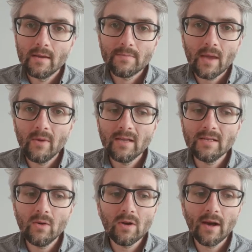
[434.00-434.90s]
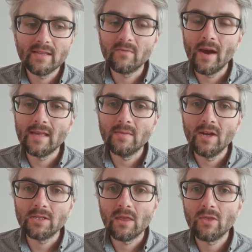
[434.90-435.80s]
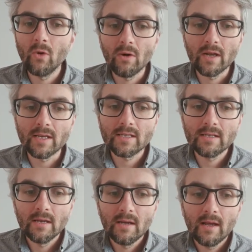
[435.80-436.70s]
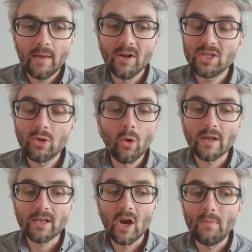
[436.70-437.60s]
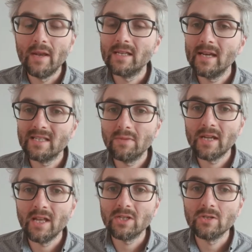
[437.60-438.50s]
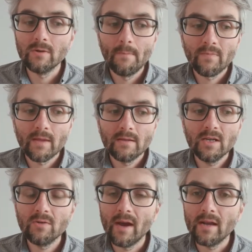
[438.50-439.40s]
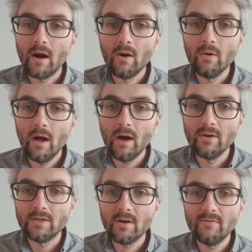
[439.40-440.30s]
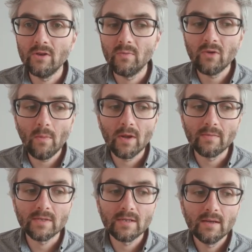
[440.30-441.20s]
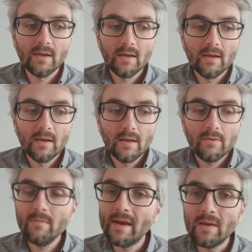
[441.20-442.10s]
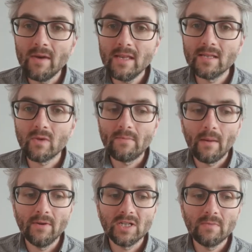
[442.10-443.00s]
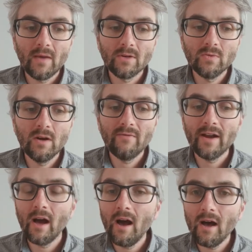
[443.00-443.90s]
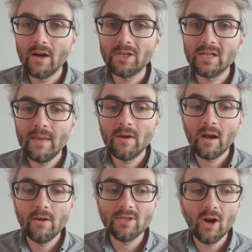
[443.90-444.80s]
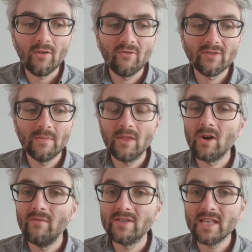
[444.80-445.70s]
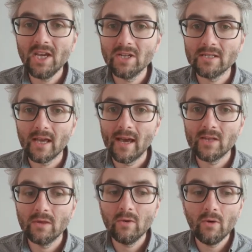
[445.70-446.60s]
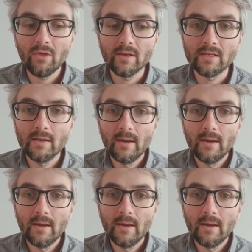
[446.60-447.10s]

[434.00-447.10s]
And we can see all kinds of ways in which thoughtless openness has the potential to create a whole host of new problems. There are many reasons why publishers might want to work very hard to keep closed off some of the conversations it has with authors,